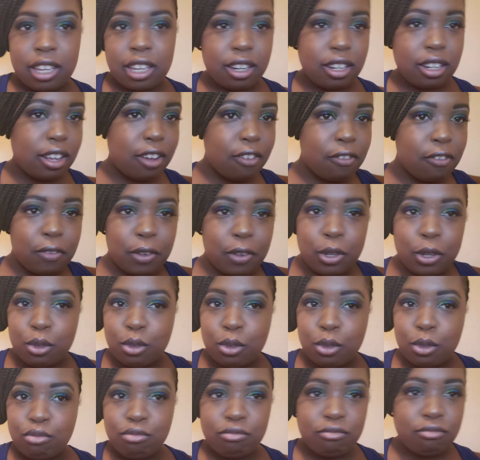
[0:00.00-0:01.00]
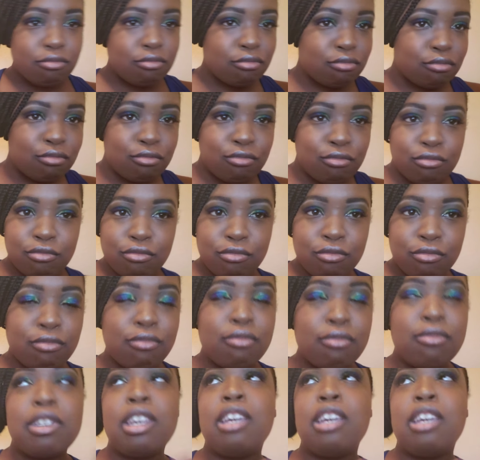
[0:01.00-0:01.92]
eat a little food.